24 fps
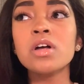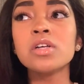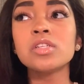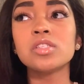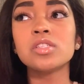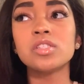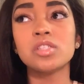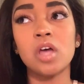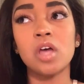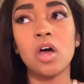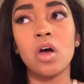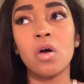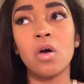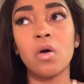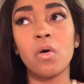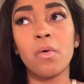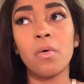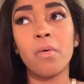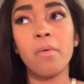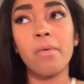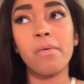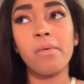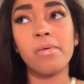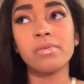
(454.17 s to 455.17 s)

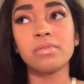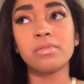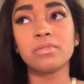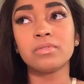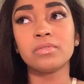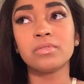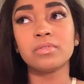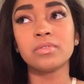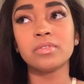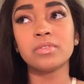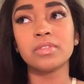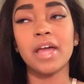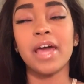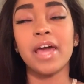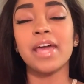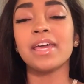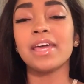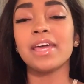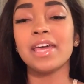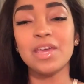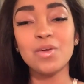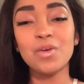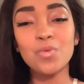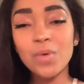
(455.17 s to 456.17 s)
so
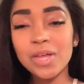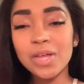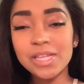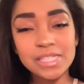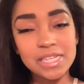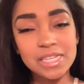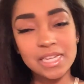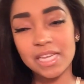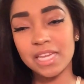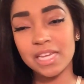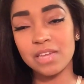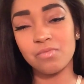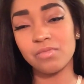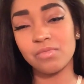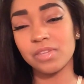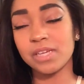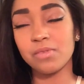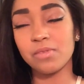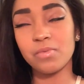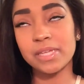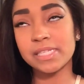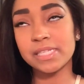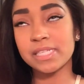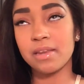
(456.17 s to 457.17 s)
like he
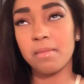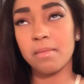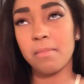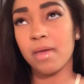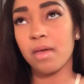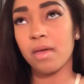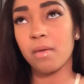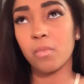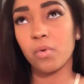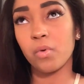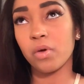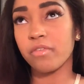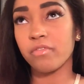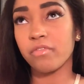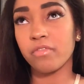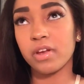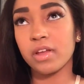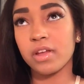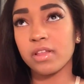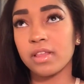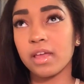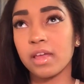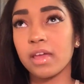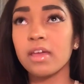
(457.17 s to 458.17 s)
wasn't a bad
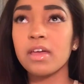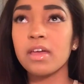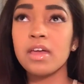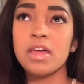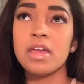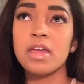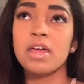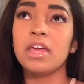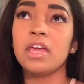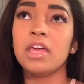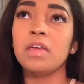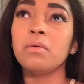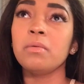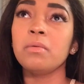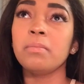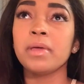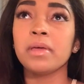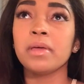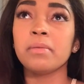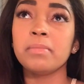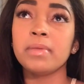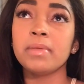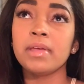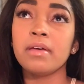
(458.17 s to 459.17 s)
boyfriend. Like, he would
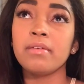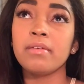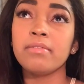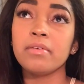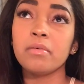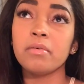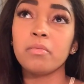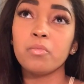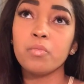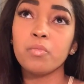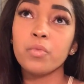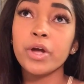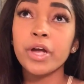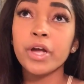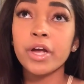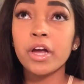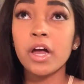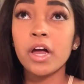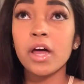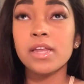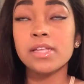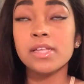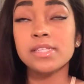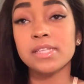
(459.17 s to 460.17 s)
pick me up from
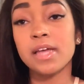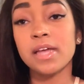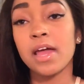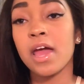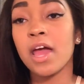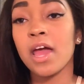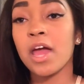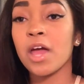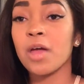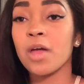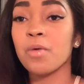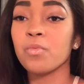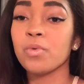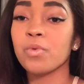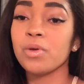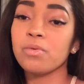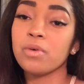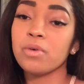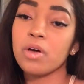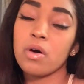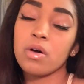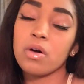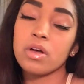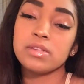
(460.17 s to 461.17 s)
work all the time. We
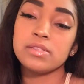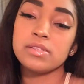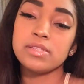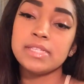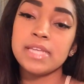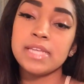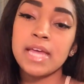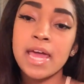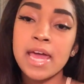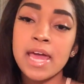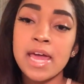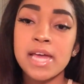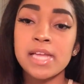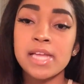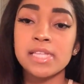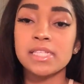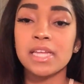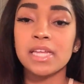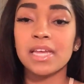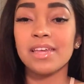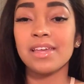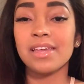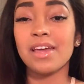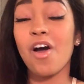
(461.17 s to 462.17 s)
would go on dates.
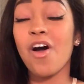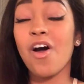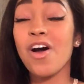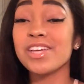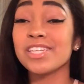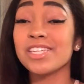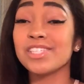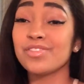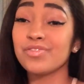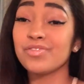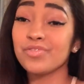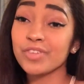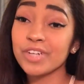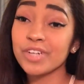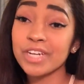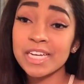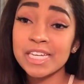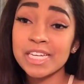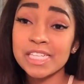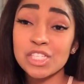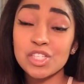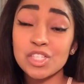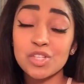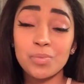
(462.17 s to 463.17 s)
Like, all his
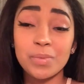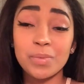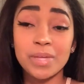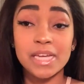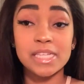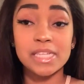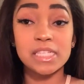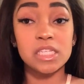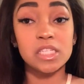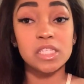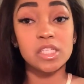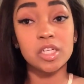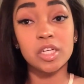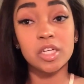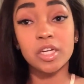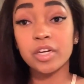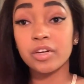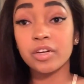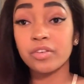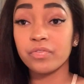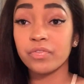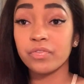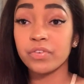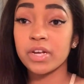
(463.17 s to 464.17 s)
friends knew me as his
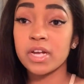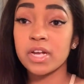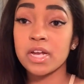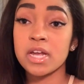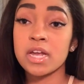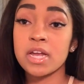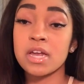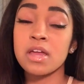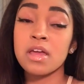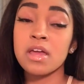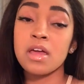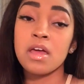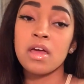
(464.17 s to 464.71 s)
girlfriend.